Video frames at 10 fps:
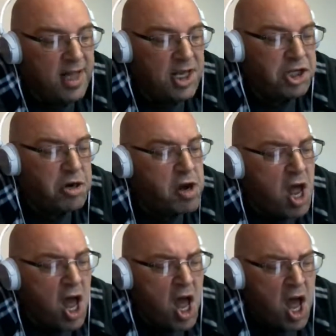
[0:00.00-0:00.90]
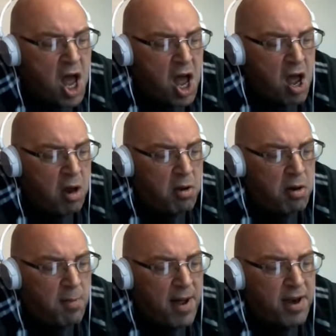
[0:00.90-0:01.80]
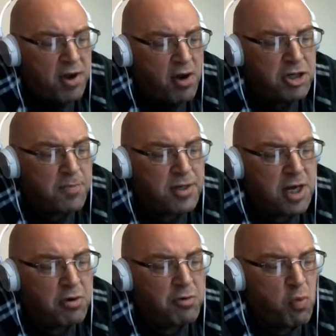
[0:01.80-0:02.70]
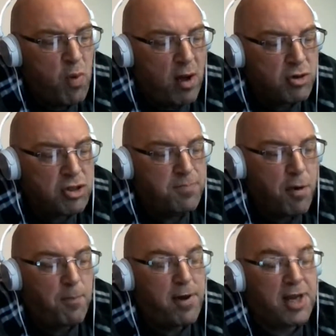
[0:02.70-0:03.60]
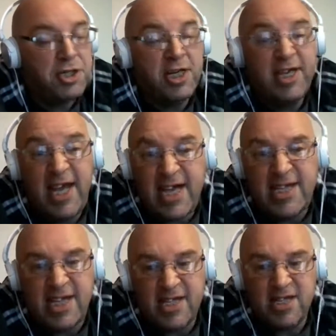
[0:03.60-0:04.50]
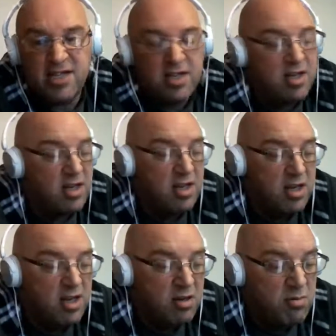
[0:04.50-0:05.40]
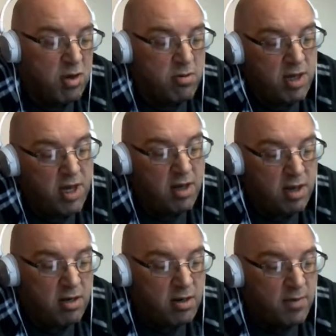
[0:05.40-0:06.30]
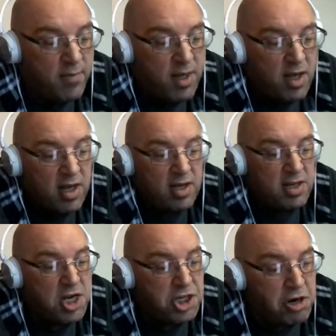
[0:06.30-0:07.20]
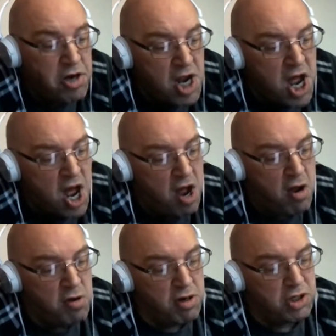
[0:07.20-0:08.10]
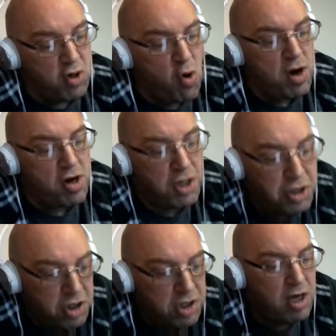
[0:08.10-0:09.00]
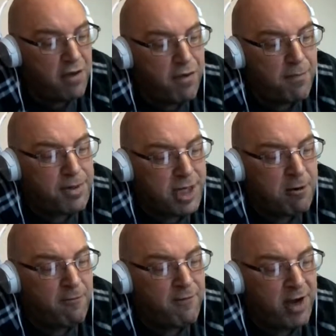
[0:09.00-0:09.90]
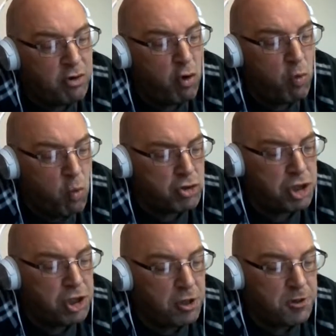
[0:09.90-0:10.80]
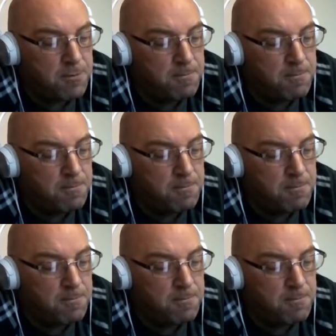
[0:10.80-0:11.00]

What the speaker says: Did you know about 90% of the world's population pisses? Yeah. Did you know toilets use 35% of indoor water use?